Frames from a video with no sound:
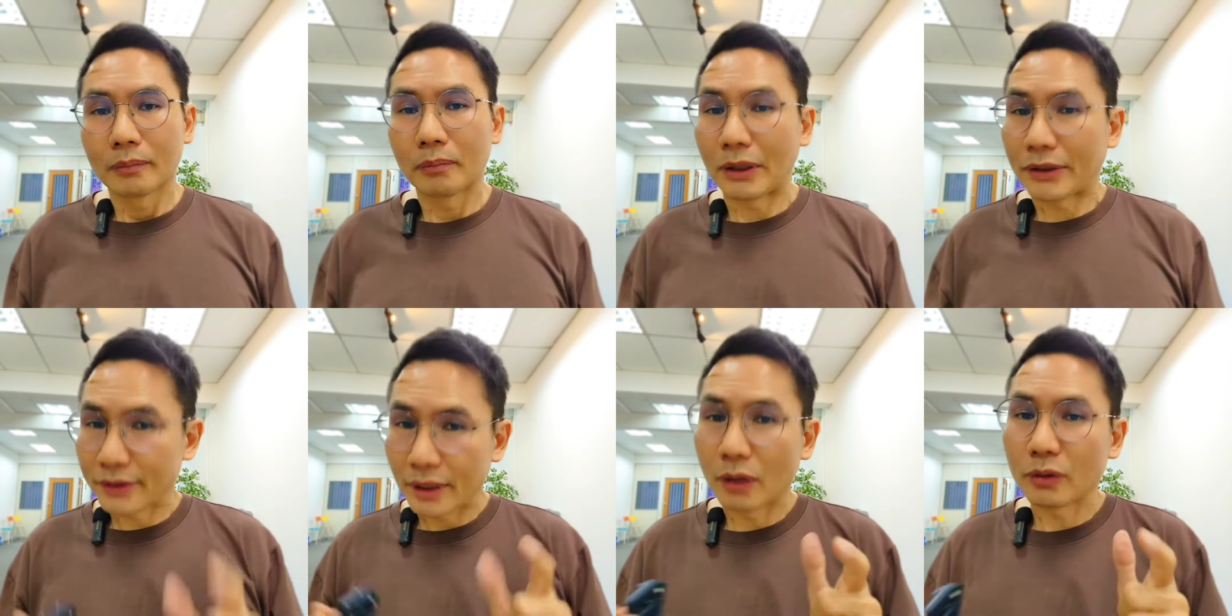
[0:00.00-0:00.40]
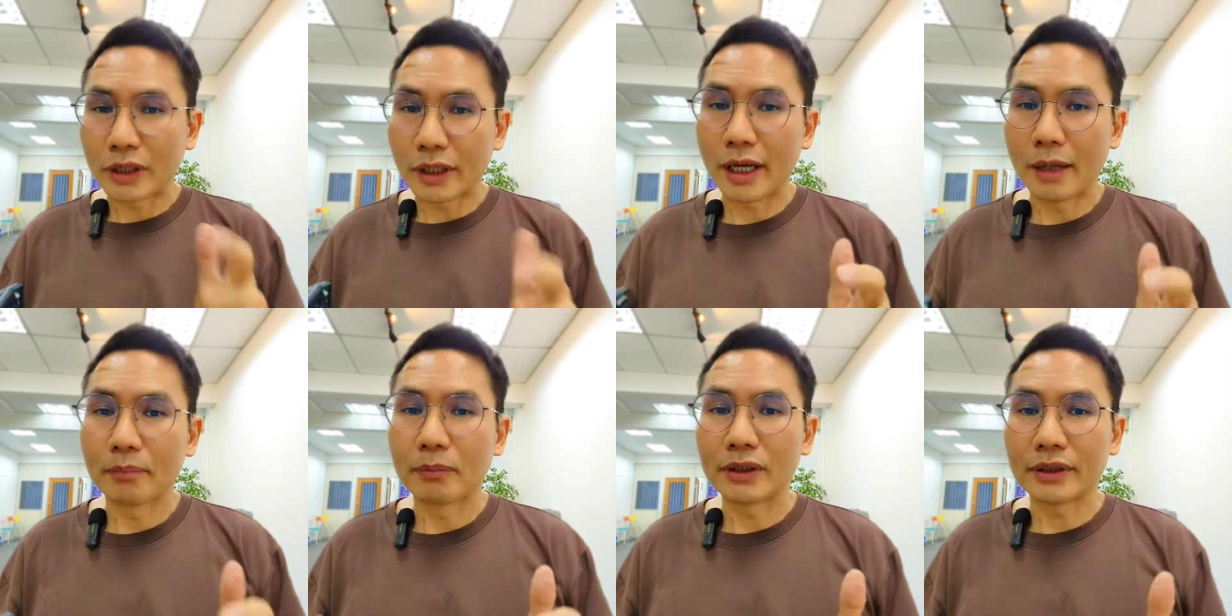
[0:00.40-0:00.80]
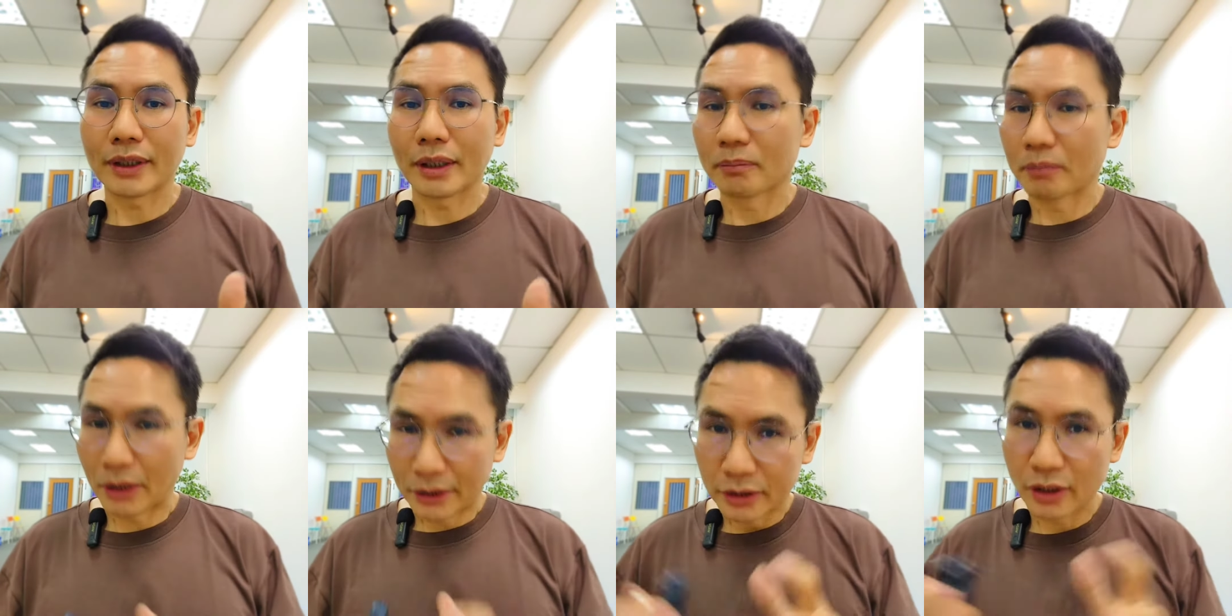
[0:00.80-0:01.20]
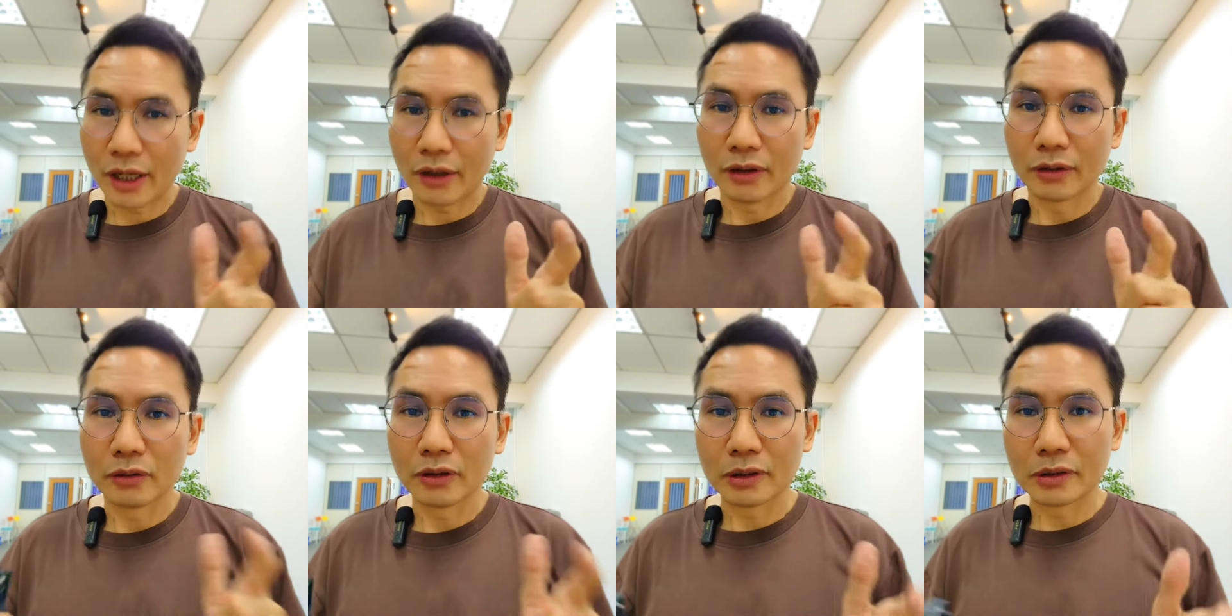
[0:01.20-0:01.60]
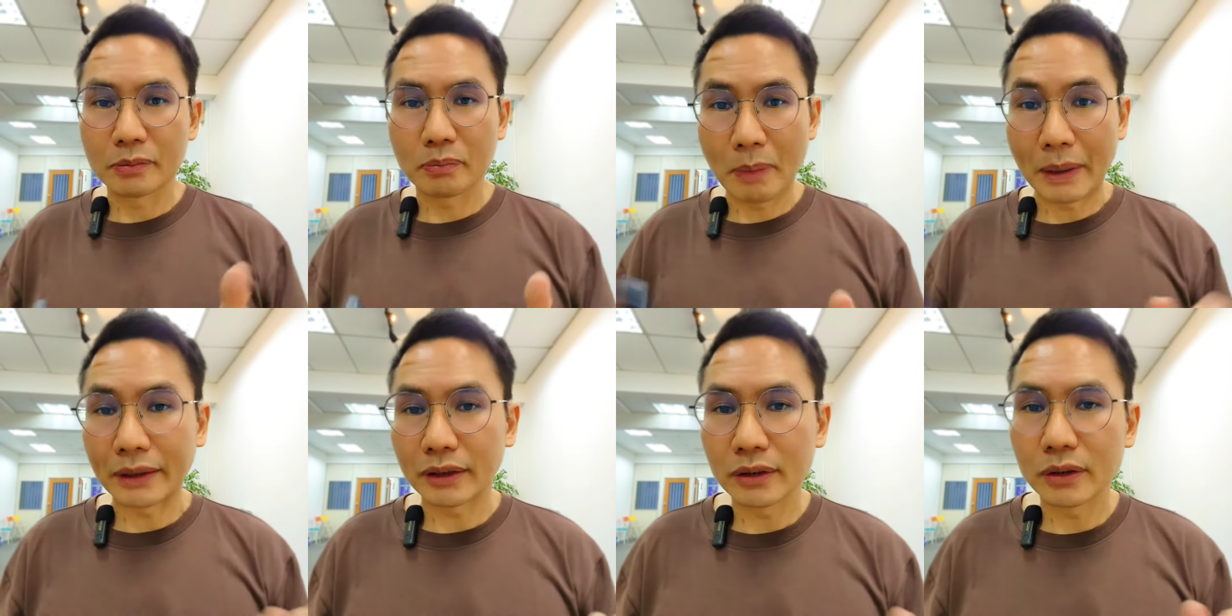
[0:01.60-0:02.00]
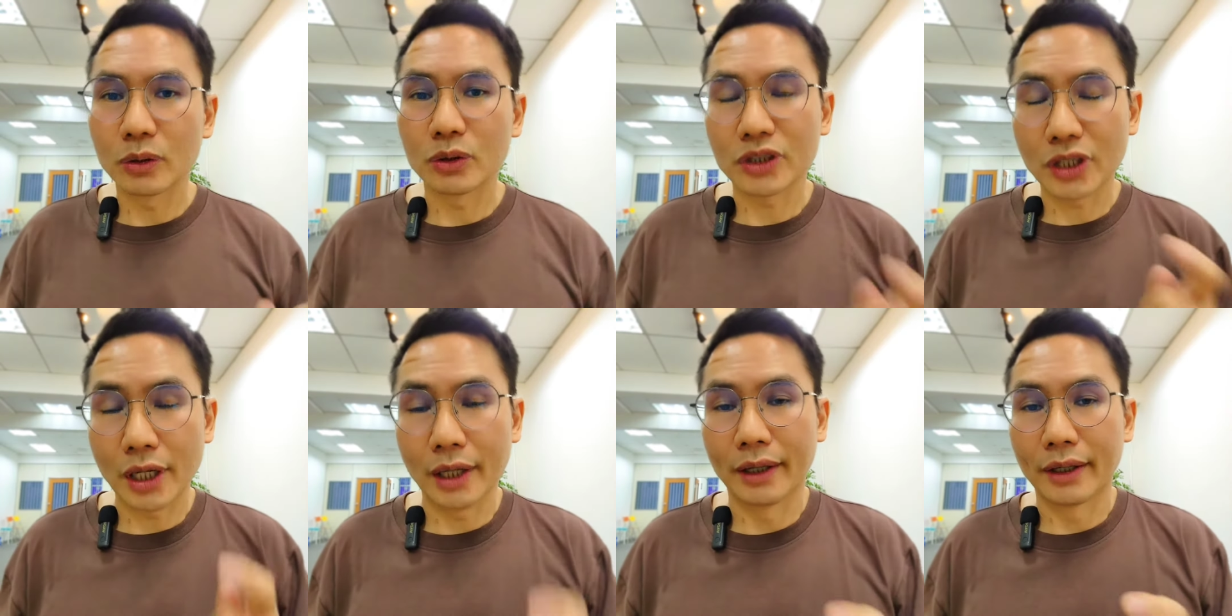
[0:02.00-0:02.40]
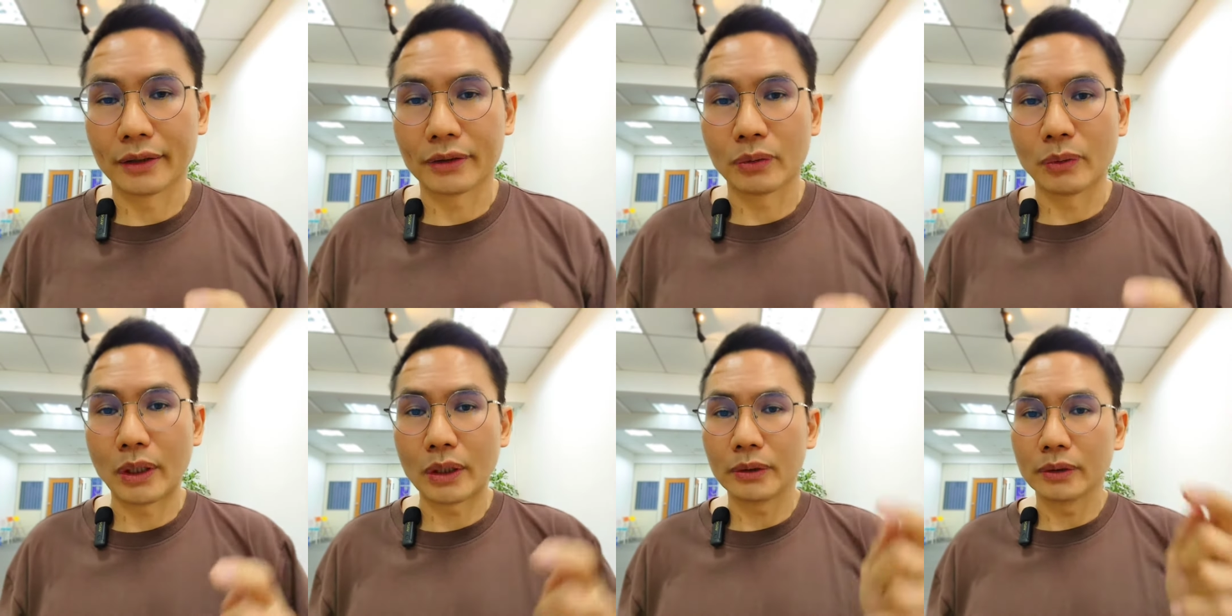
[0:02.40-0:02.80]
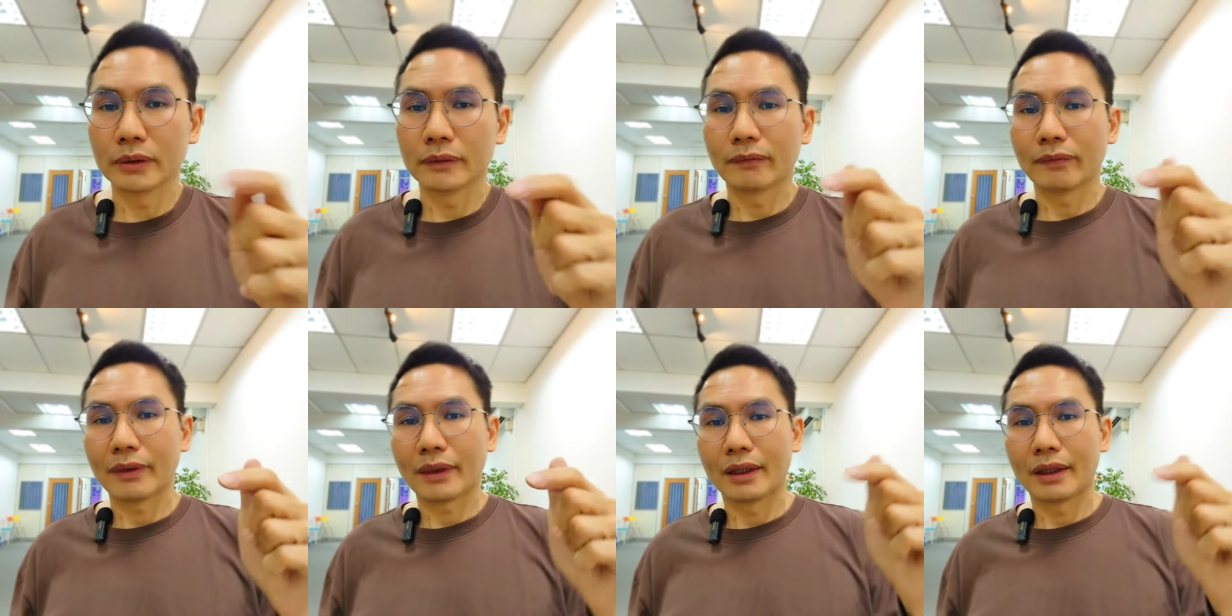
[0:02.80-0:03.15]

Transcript: But seldom happen, but yeah, it's better you check as well.